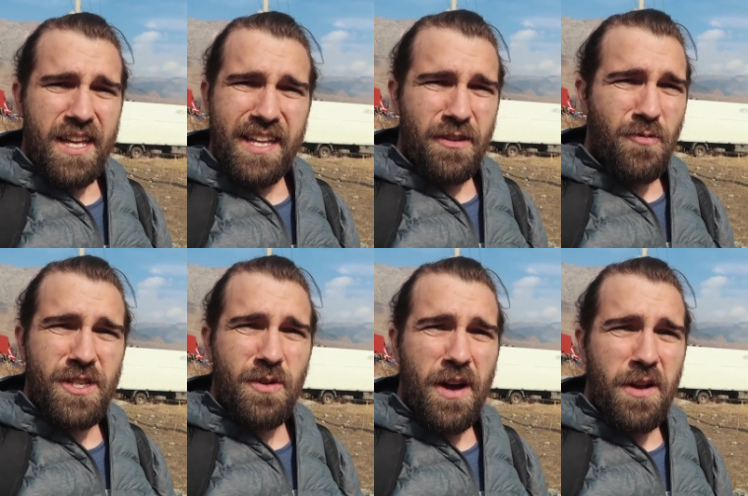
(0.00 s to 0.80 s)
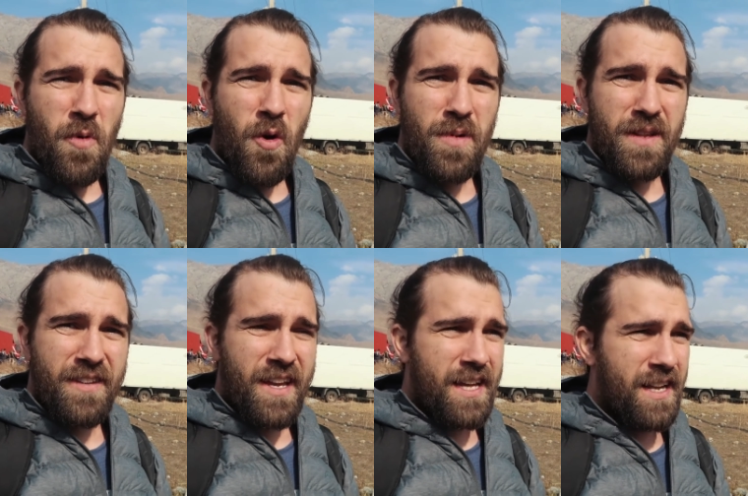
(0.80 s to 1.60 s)
It was quite a
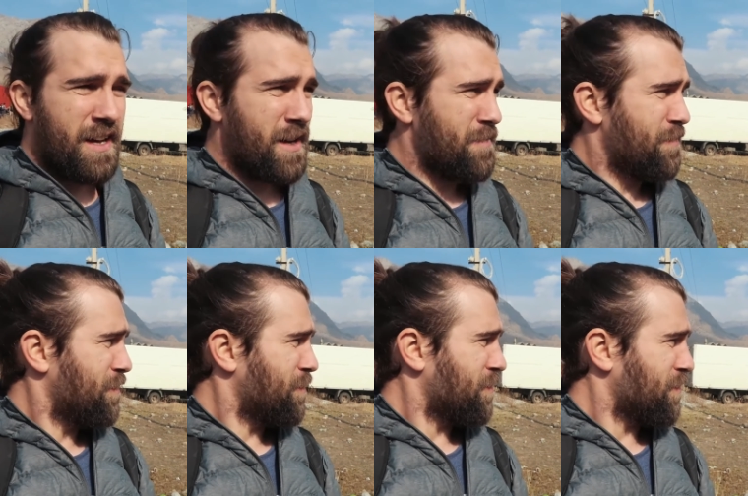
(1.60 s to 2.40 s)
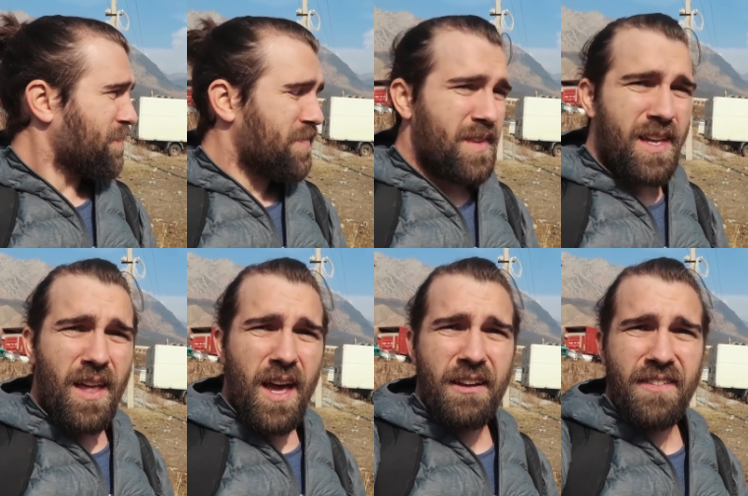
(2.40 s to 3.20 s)
moment, and
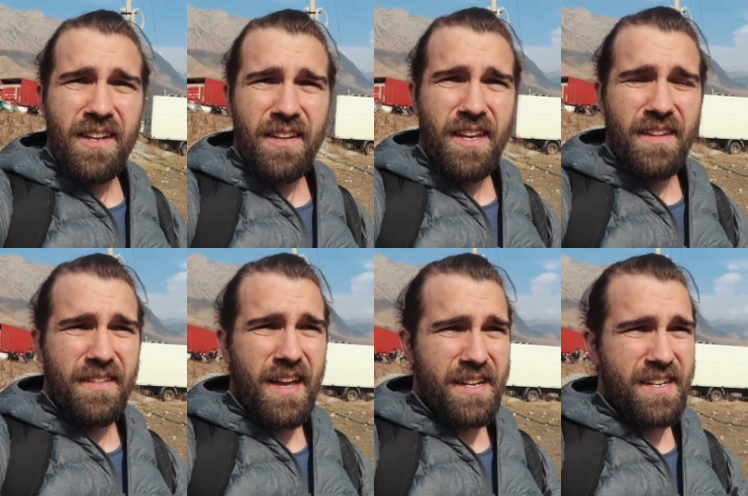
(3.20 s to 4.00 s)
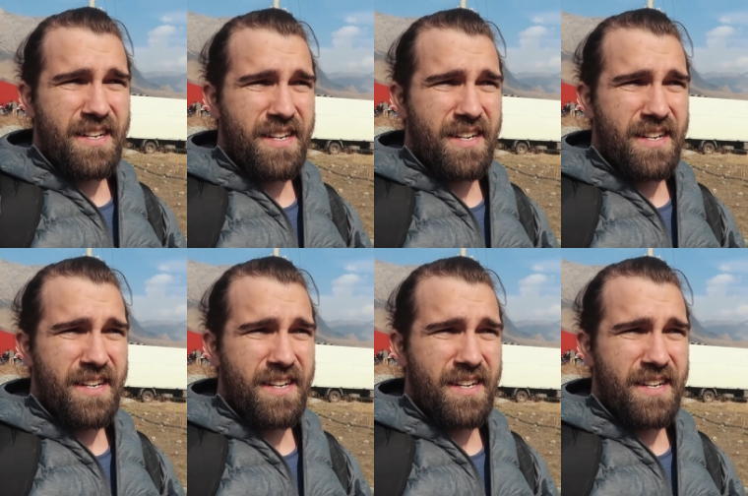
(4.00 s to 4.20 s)
I think that